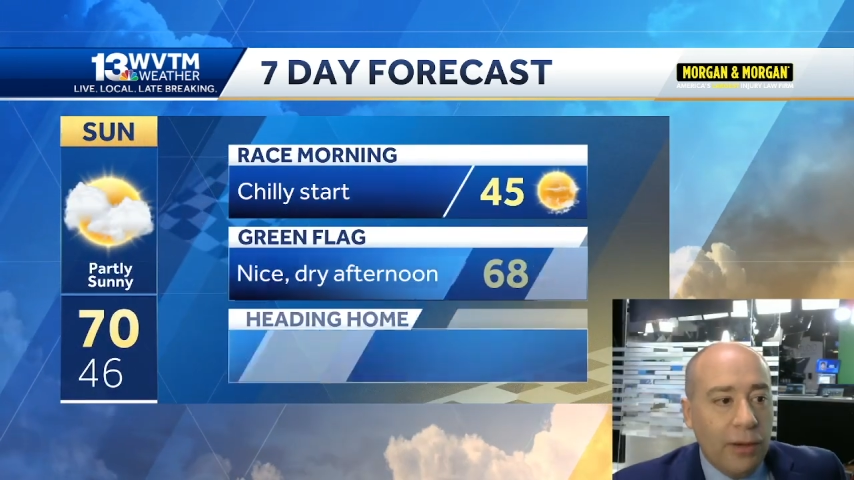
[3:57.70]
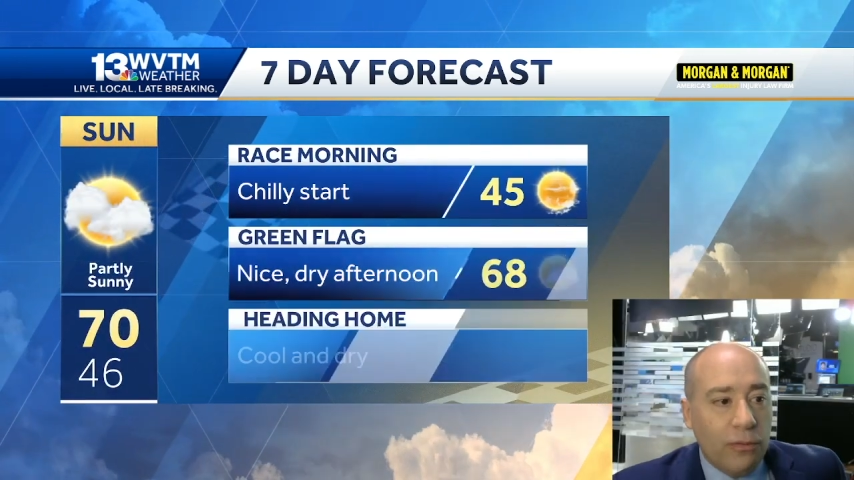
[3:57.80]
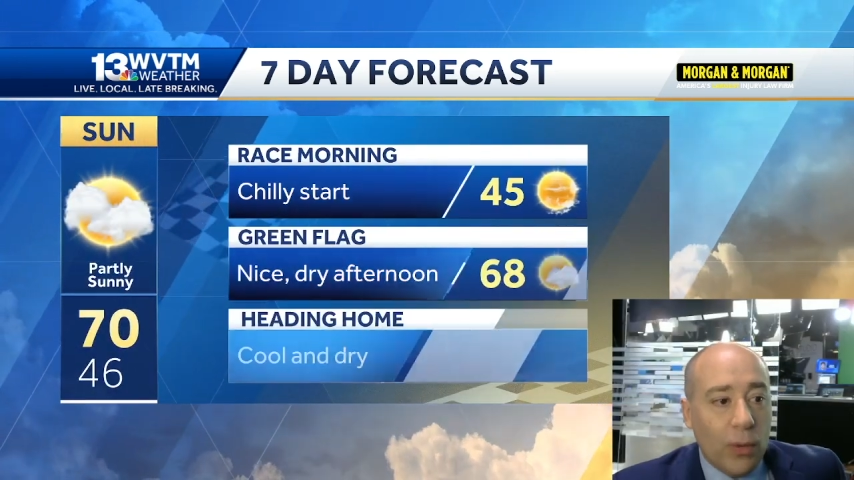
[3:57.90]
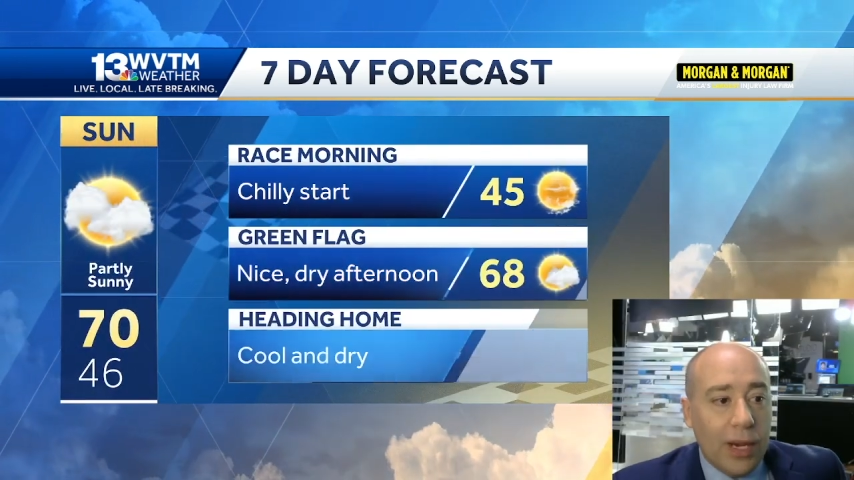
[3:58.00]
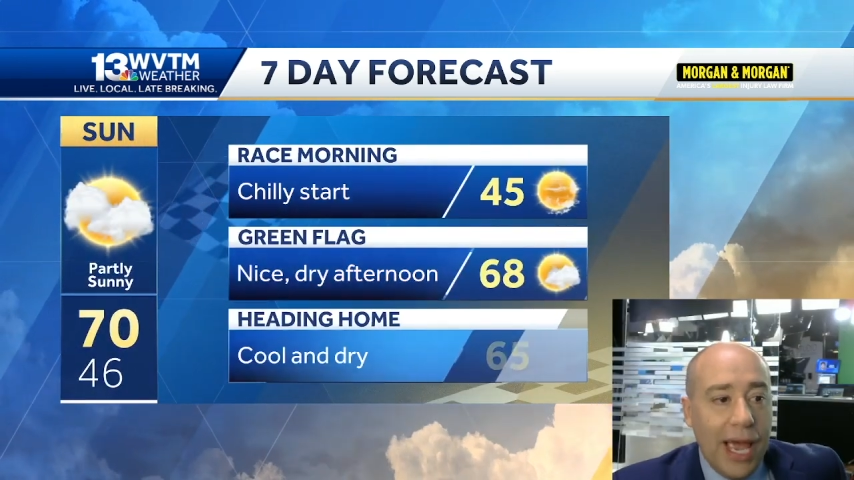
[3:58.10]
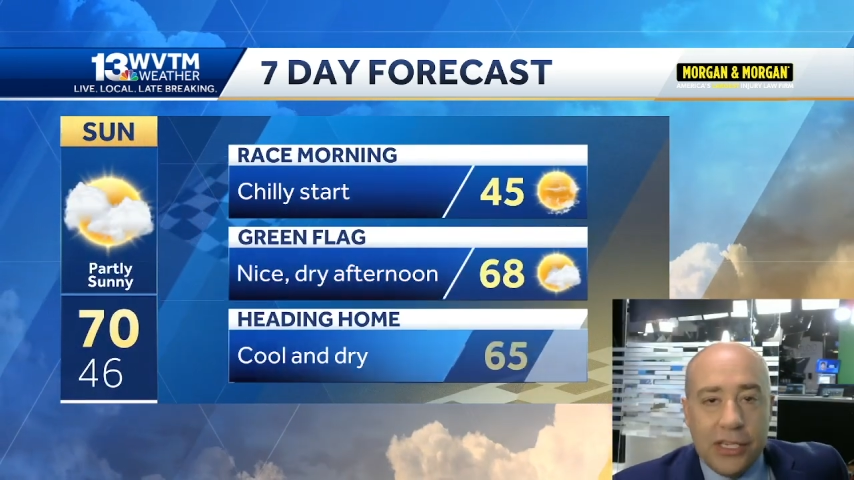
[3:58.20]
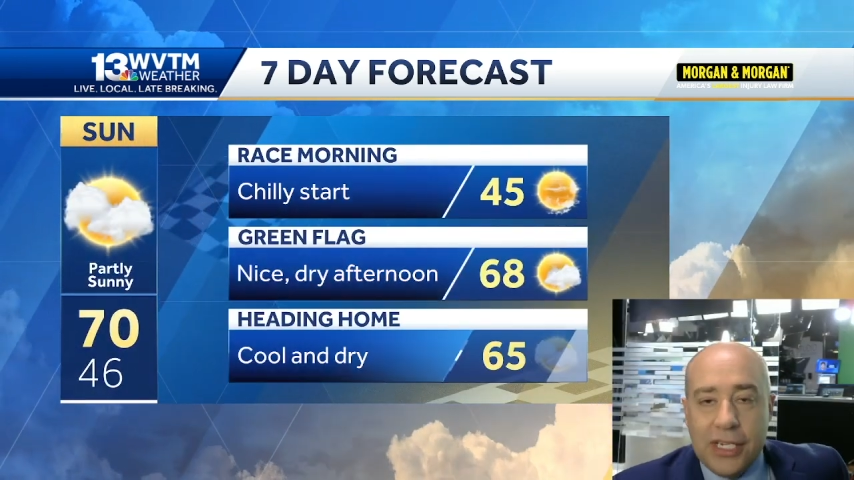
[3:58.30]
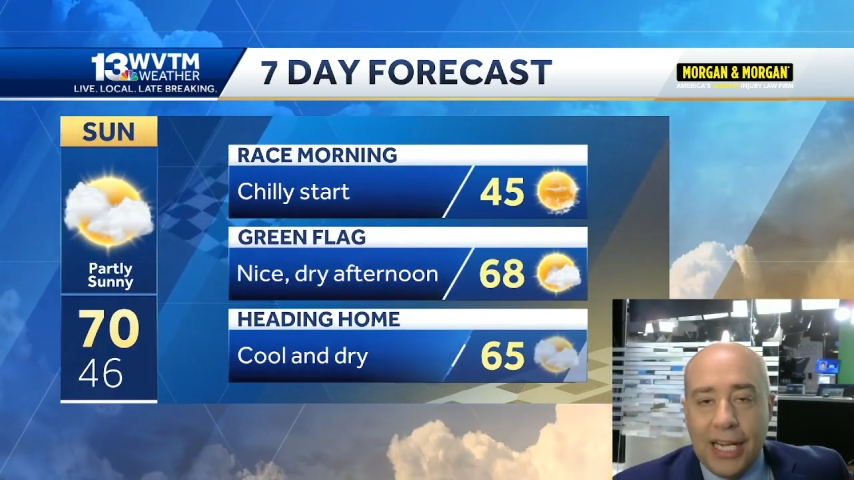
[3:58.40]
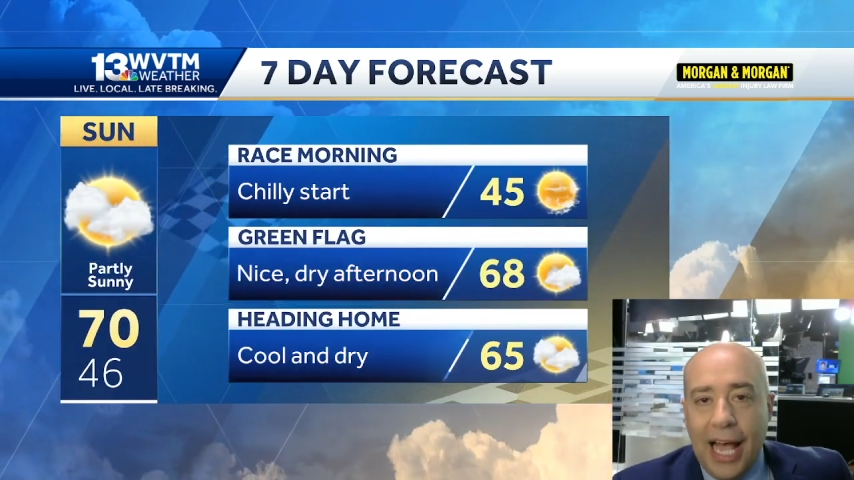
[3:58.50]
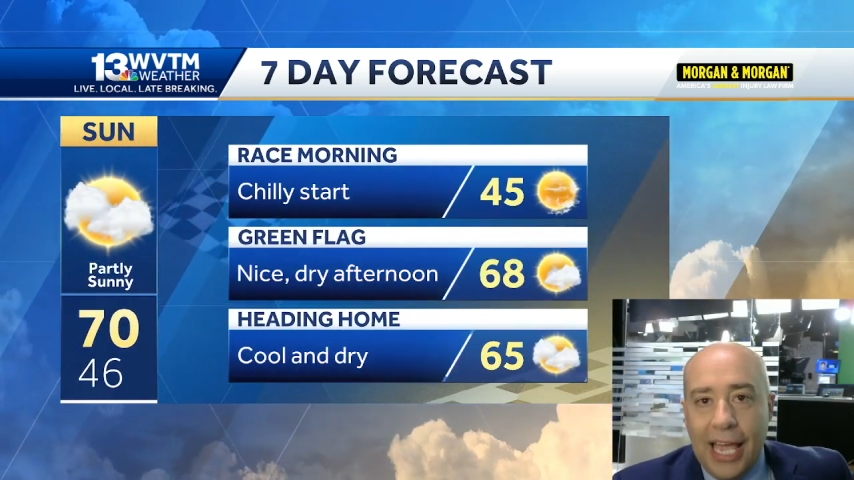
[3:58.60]
we're
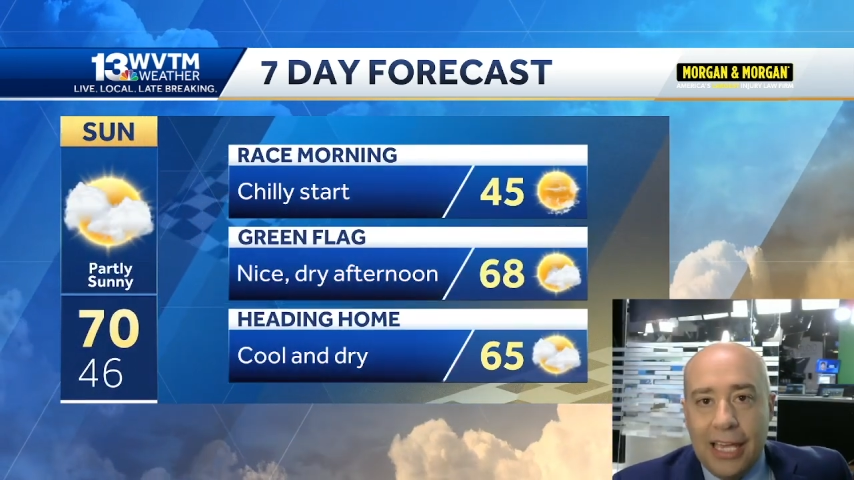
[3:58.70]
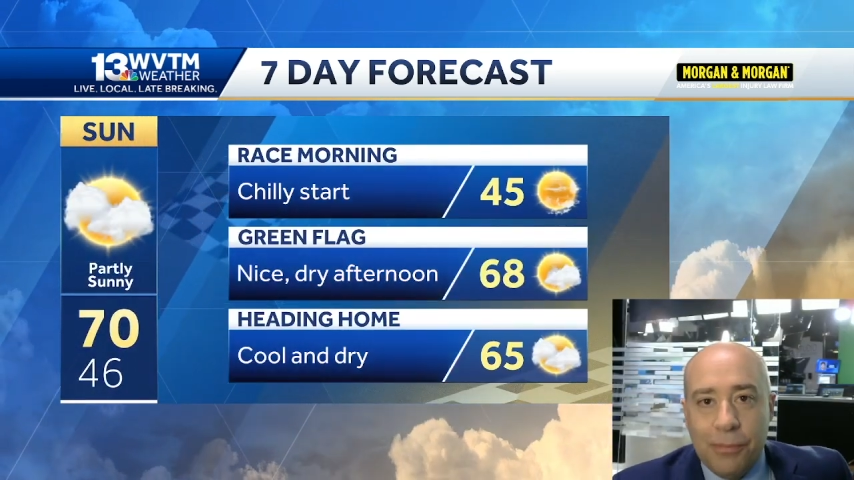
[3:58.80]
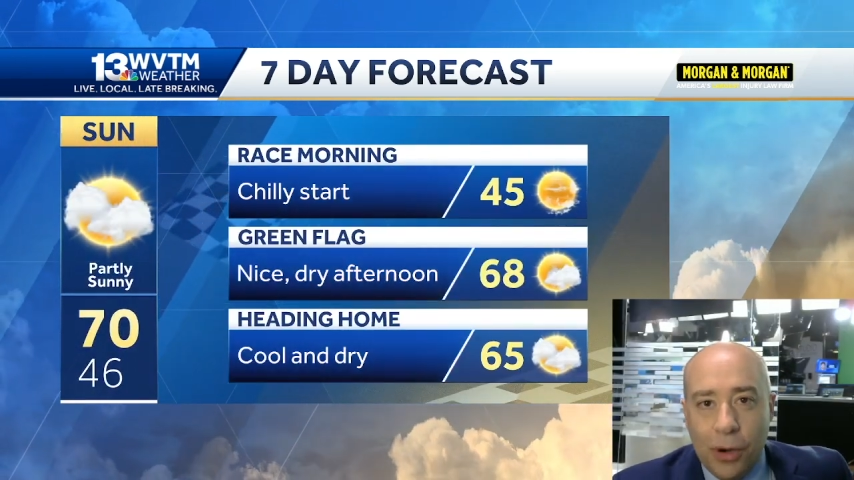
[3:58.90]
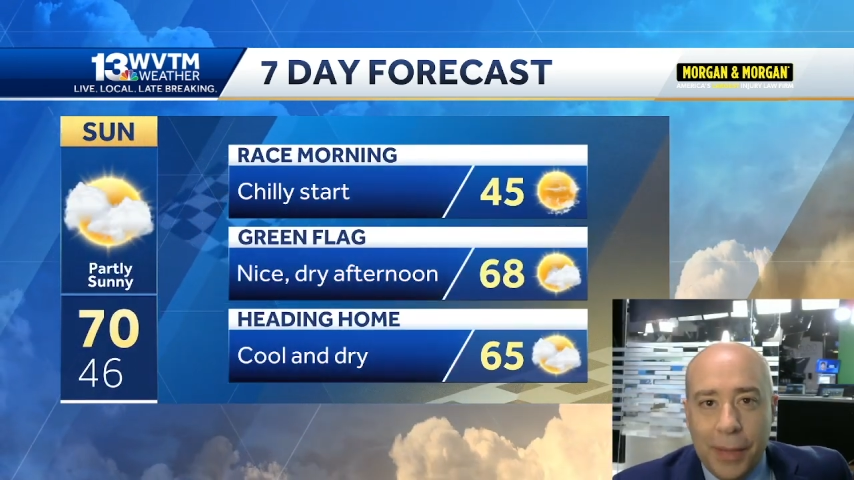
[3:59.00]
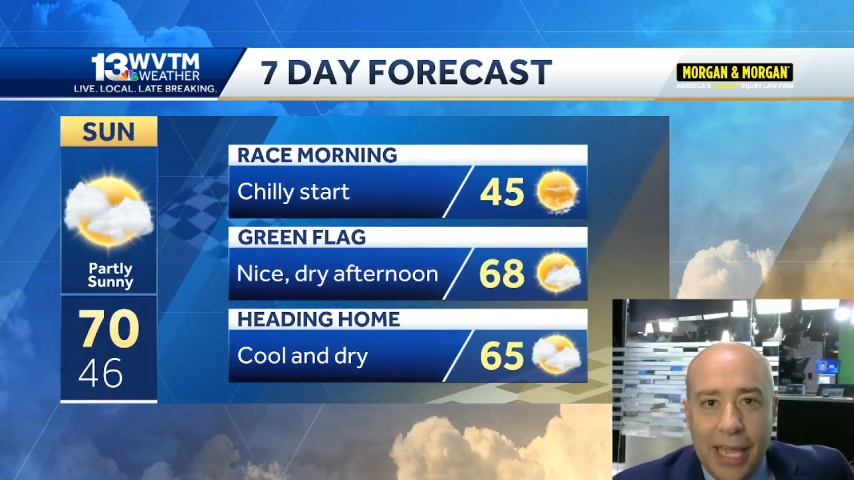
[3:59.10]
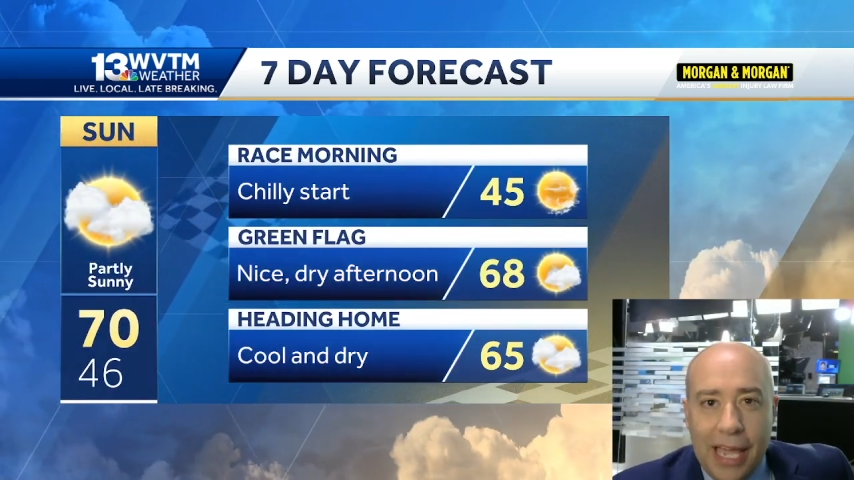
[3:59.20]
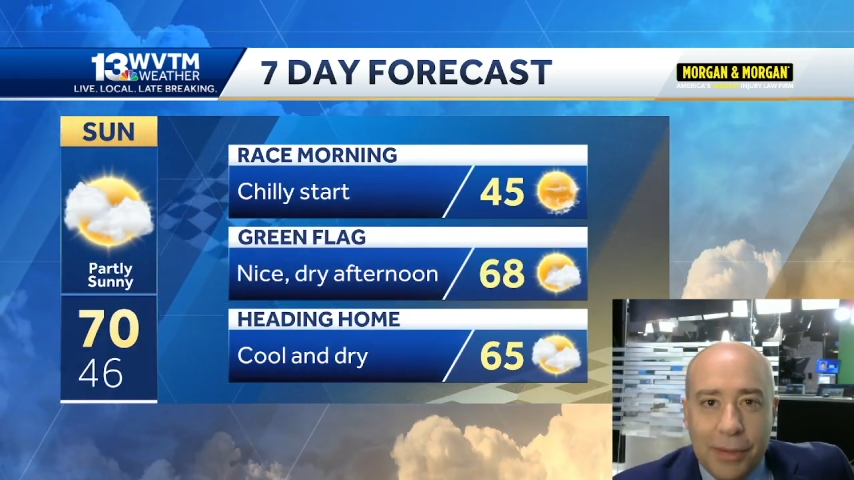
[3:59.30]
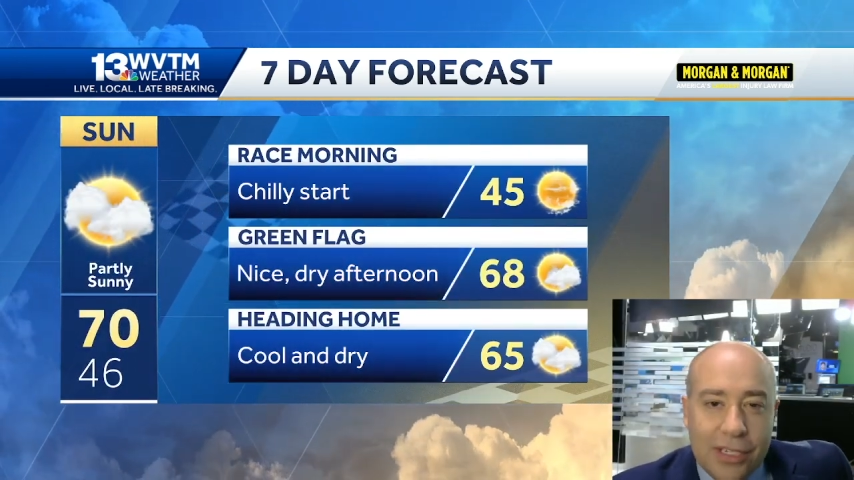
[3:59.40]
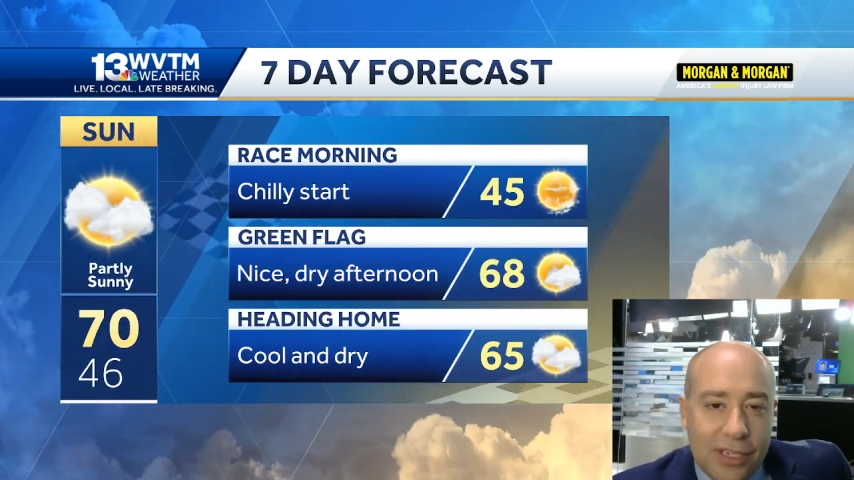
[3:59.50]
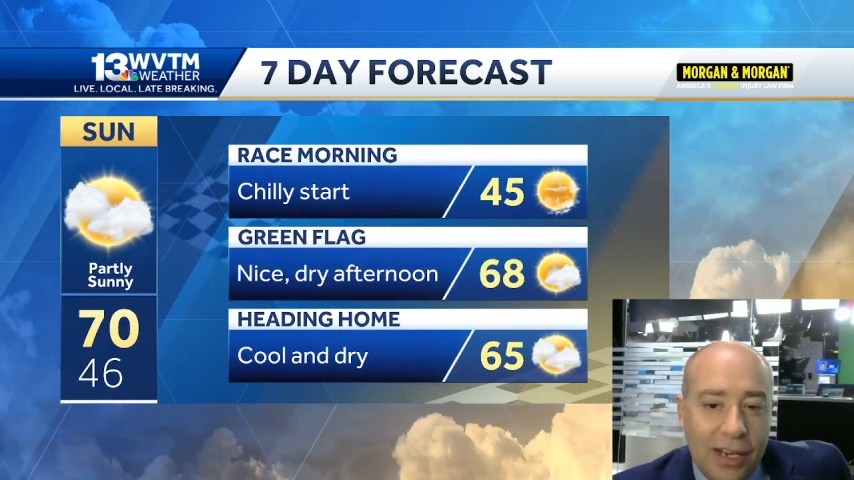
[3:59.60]
forecasting a high in Birmingham
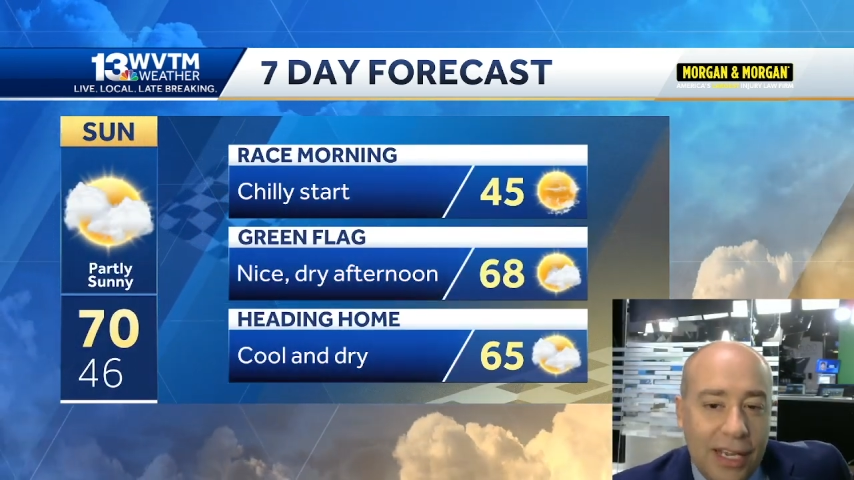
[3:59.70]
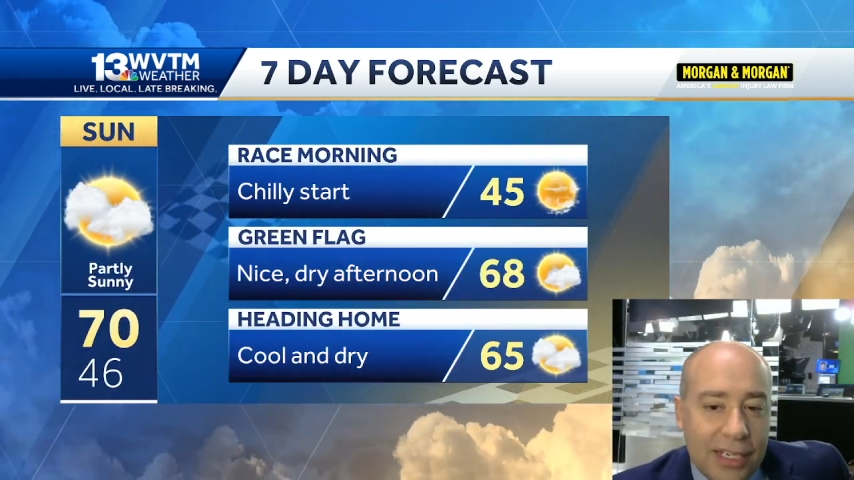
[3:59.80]
on Sunday